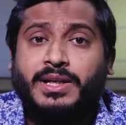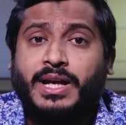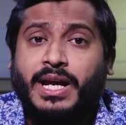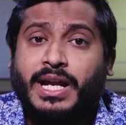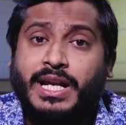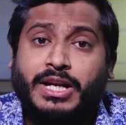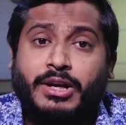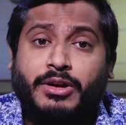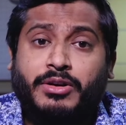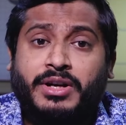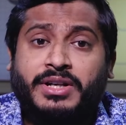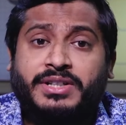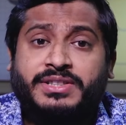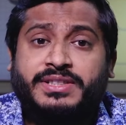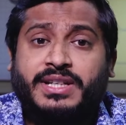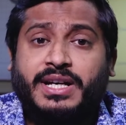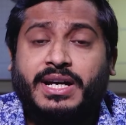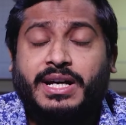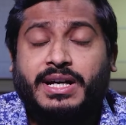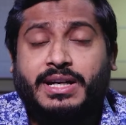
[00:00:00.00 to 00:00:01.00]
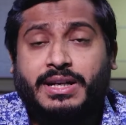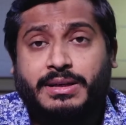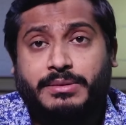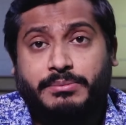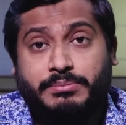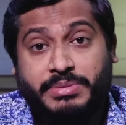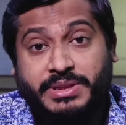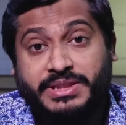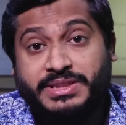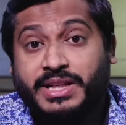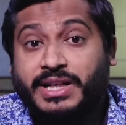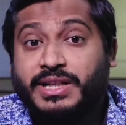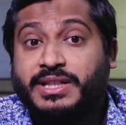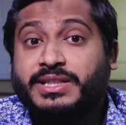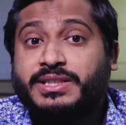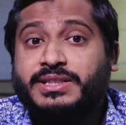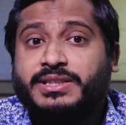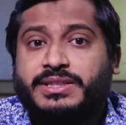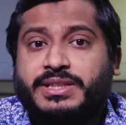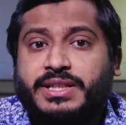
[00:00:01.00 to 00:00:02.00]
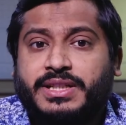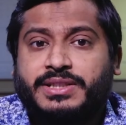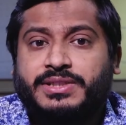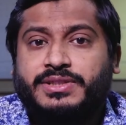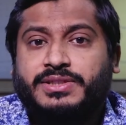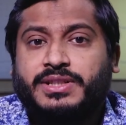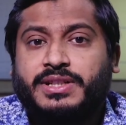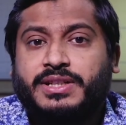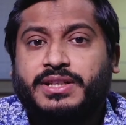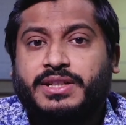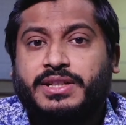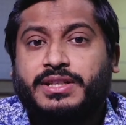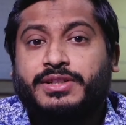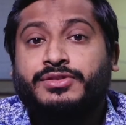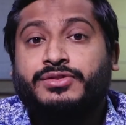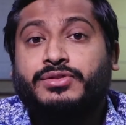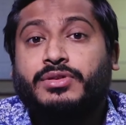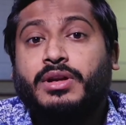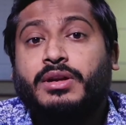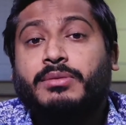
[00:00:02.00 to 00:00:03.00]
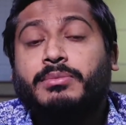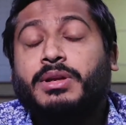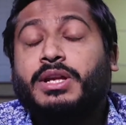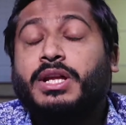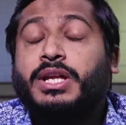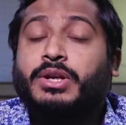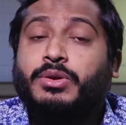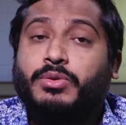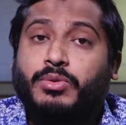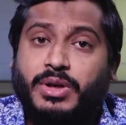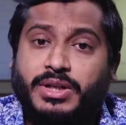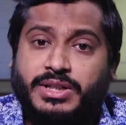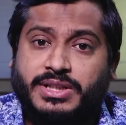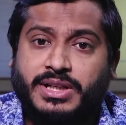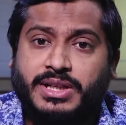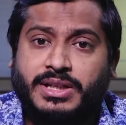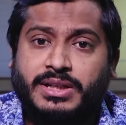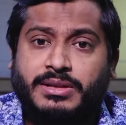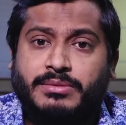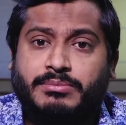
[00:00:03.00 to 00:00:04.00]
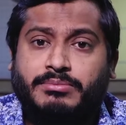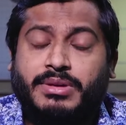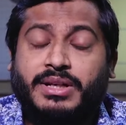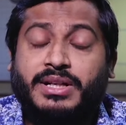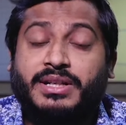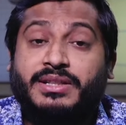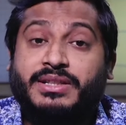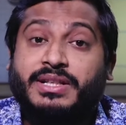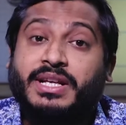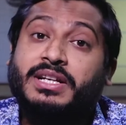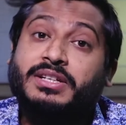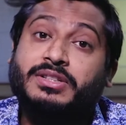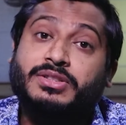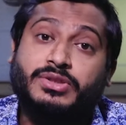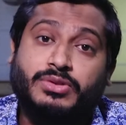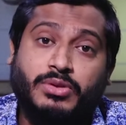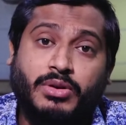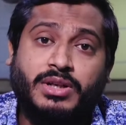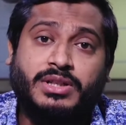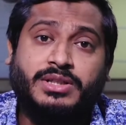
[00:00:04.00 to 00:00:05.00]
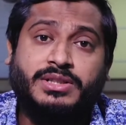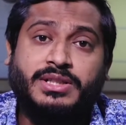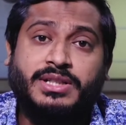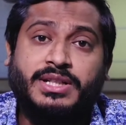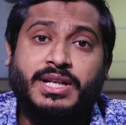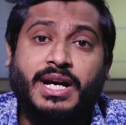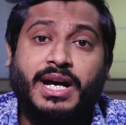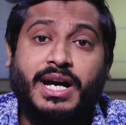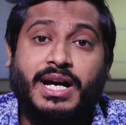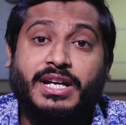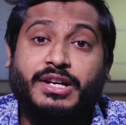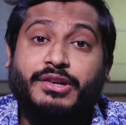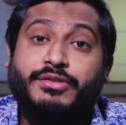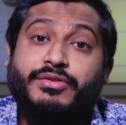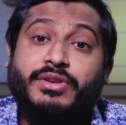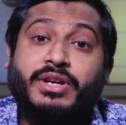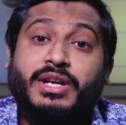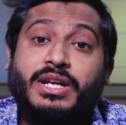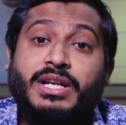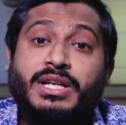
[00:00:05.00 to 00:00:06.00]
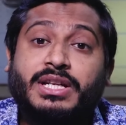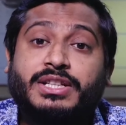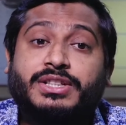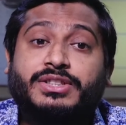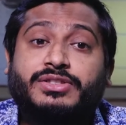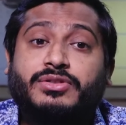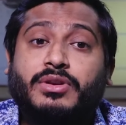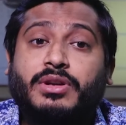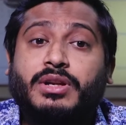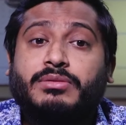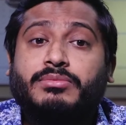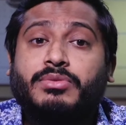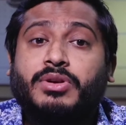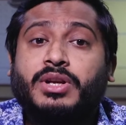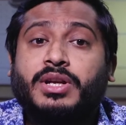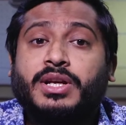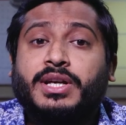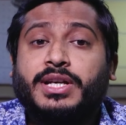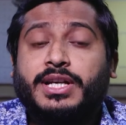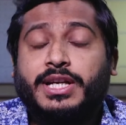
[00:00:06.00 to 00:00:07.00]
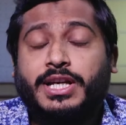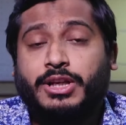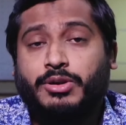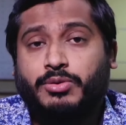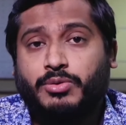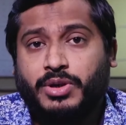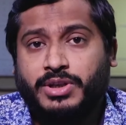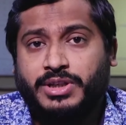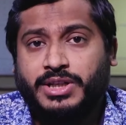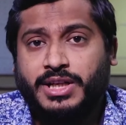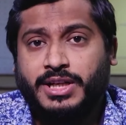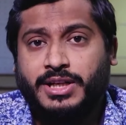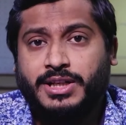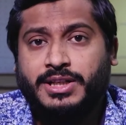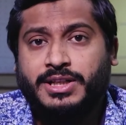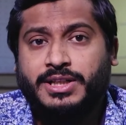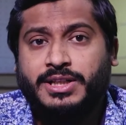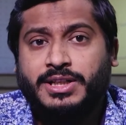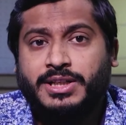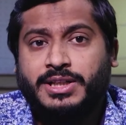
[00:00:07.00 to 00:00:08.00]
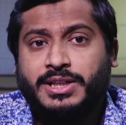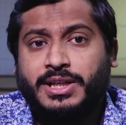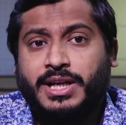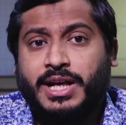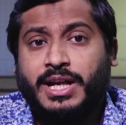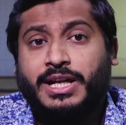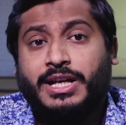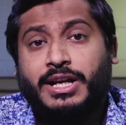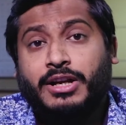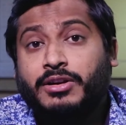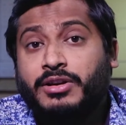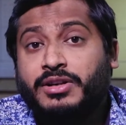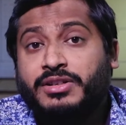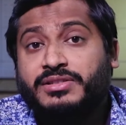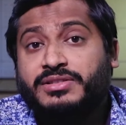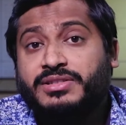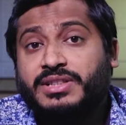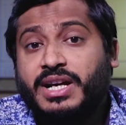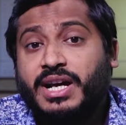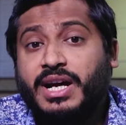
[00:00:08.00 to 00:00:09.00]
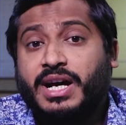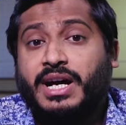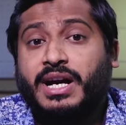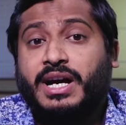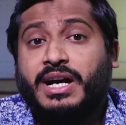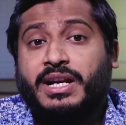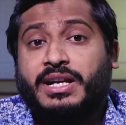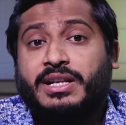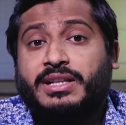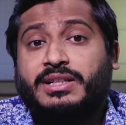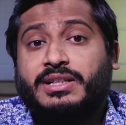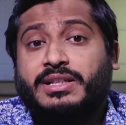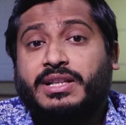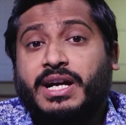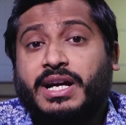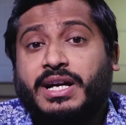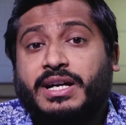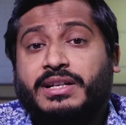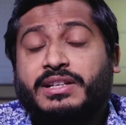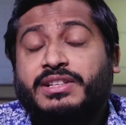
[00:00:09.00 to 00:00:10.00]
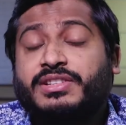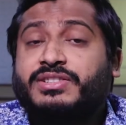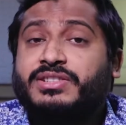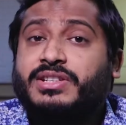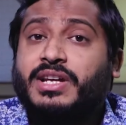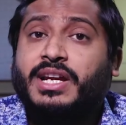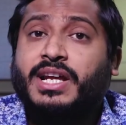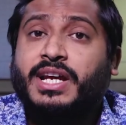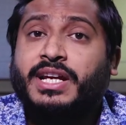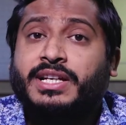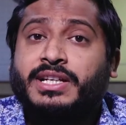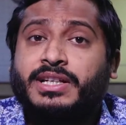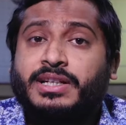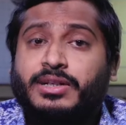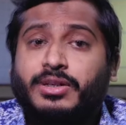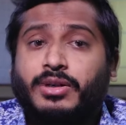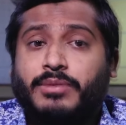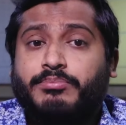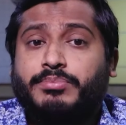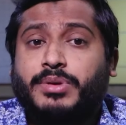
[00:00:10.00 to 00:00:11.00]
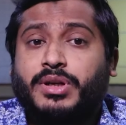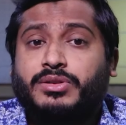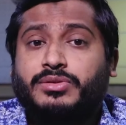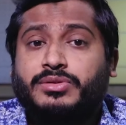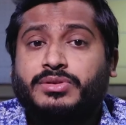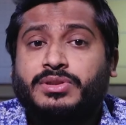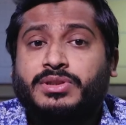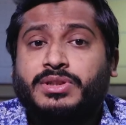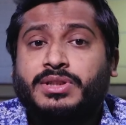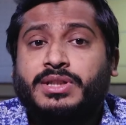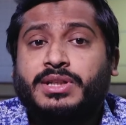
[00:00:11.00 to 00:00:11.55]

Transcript: Alkaloids are bitter in taste, insoluble in water, but their salt are freely soluble in water. Alkaloids are the crystalline compound